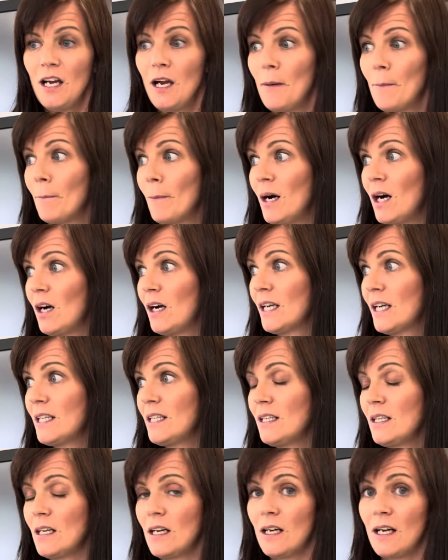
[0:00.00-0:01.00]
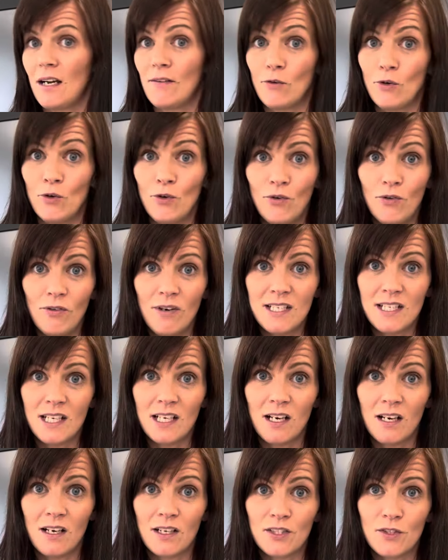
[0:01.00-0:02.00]
Mine have already
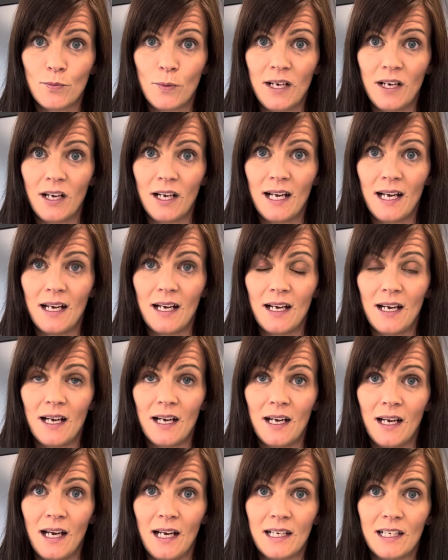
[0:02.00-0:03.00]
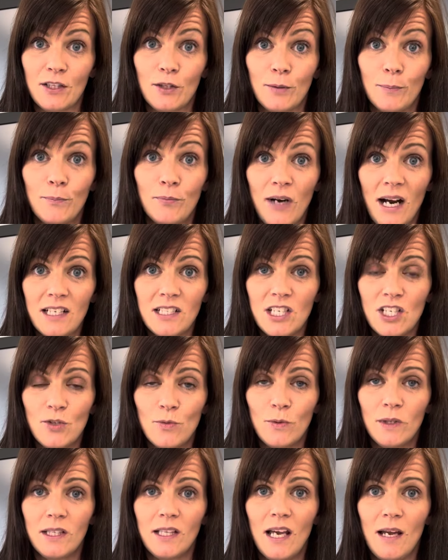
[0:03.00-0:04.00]
asked when I had a little practice
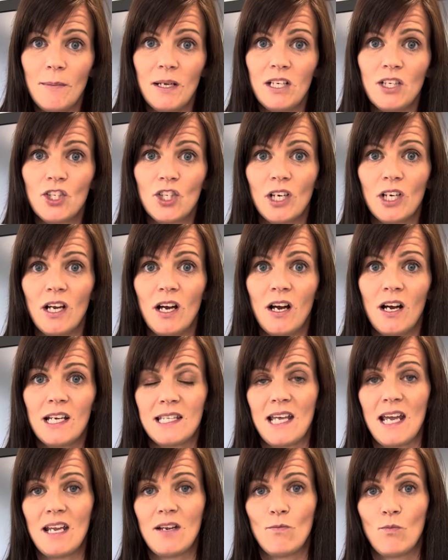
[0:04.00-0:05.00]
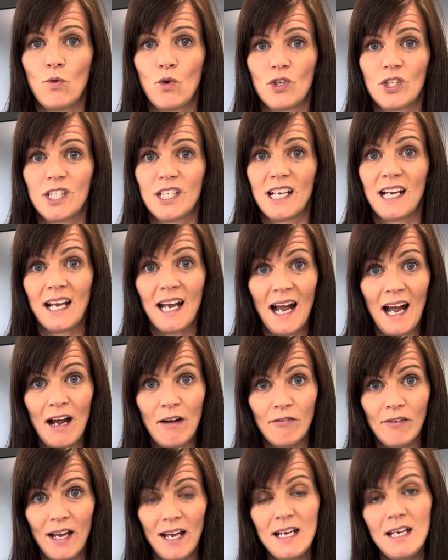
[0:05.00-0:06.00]
with them in July, they wanted a
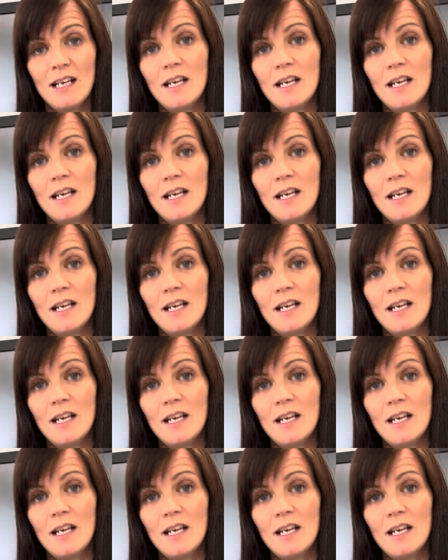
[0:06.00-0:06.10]
cafe.